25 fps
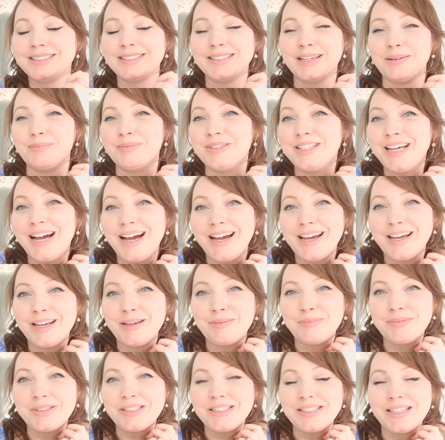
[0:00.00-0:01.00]

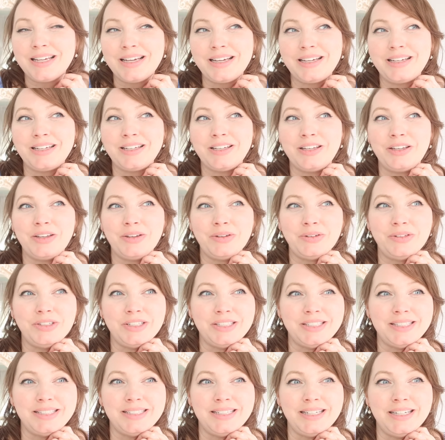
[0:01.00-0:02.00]
sometimes you
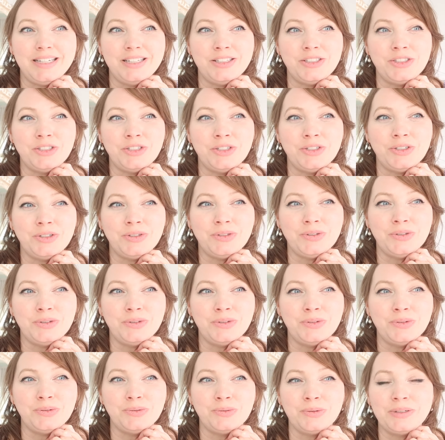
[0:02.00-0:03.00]
just need
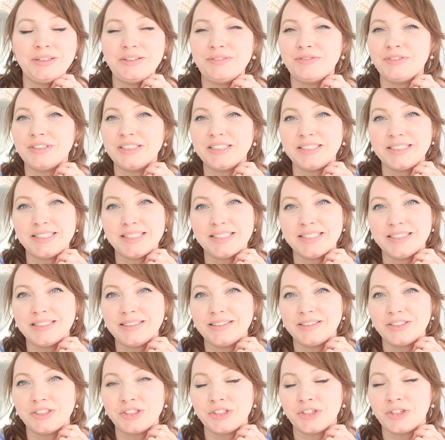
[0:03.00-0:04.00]
to
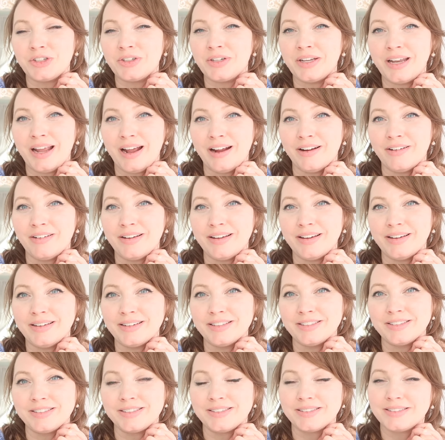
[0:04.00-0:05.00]
revisit certain
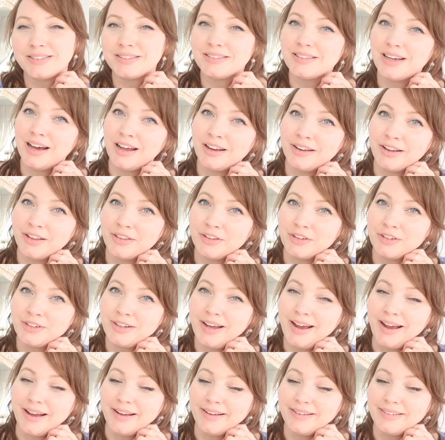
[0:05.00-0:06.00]
areas another
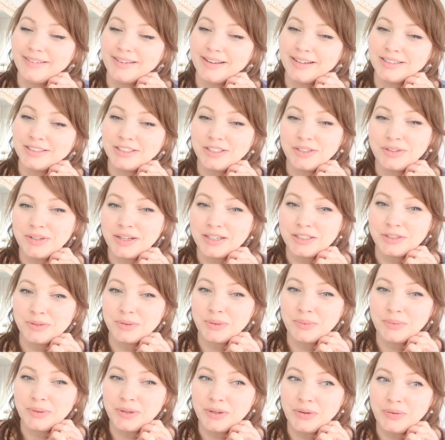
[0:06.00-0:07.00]
day. And so that's
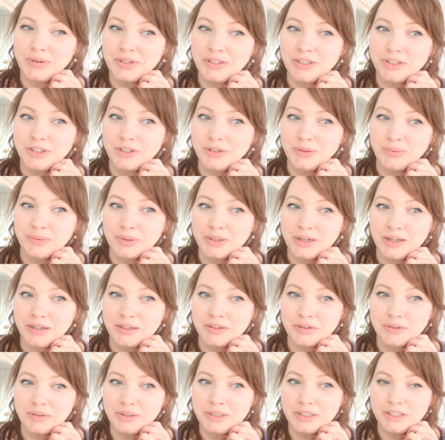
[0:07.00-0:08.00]
what we're going to do. We're
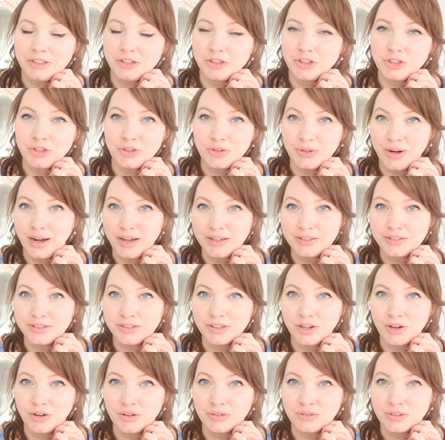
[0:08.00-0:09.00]
not going to
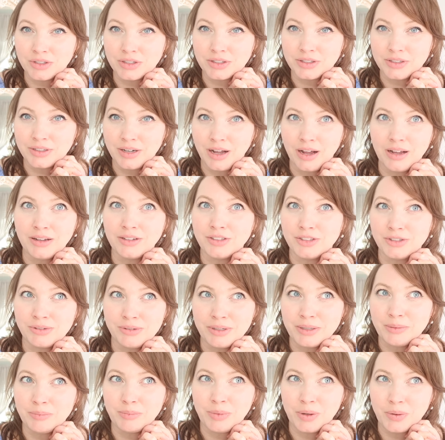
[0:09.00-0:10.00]
stress over not
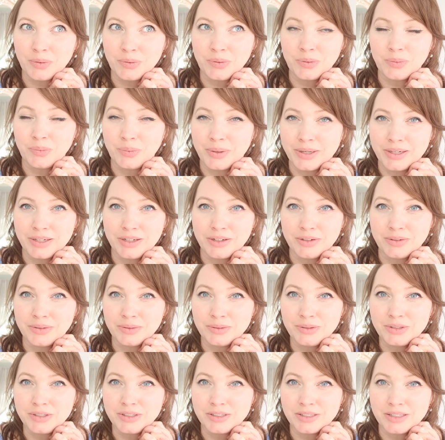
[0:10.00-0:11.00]
doing both
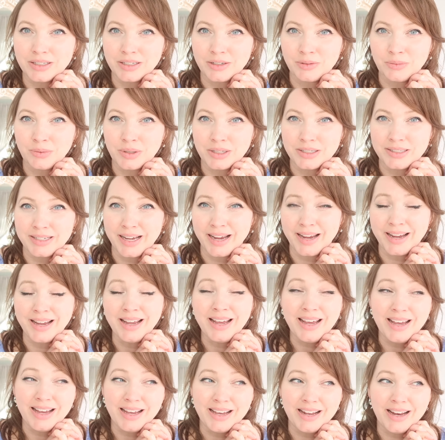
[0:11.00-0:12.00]
windows in one day.
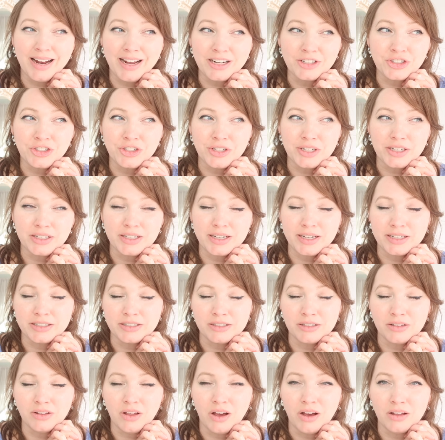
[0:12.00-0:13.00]
It actually
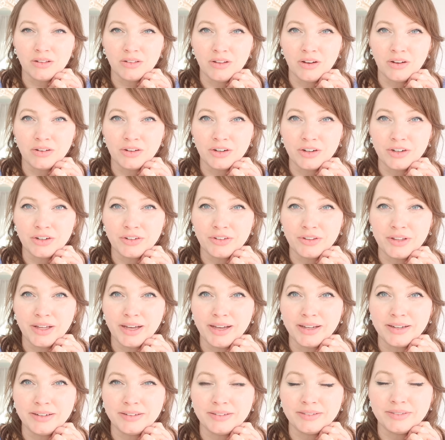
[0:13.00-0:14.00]
takes a lot longer
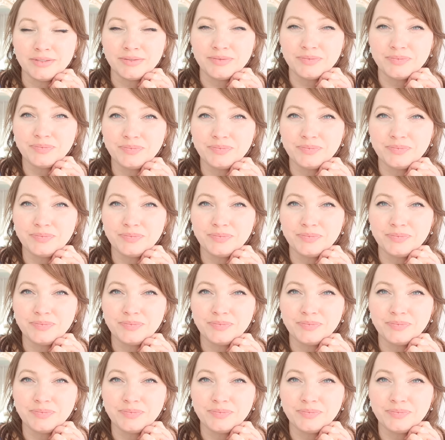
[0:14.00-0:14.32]
than